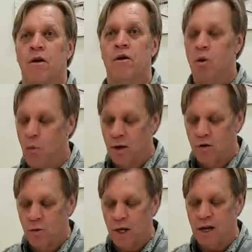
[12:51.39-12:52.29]
And you don't
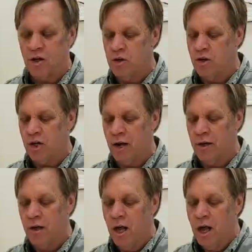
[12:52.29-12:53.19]
wanna do that. You just
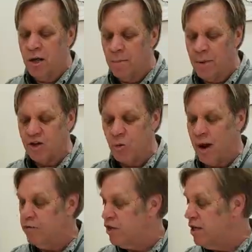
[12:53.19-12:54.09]
kinda, the
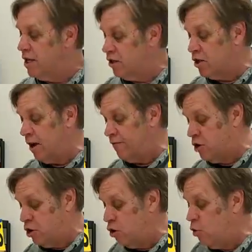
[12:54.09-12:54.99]
best way I've seen, and it's
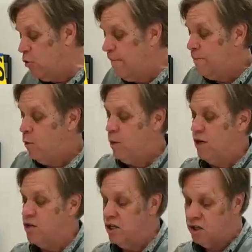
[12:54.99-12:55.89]
tough to do
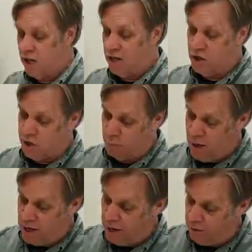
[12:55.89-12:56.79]
when it's inside the
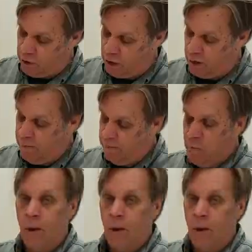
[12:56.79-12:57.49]
spring and everything,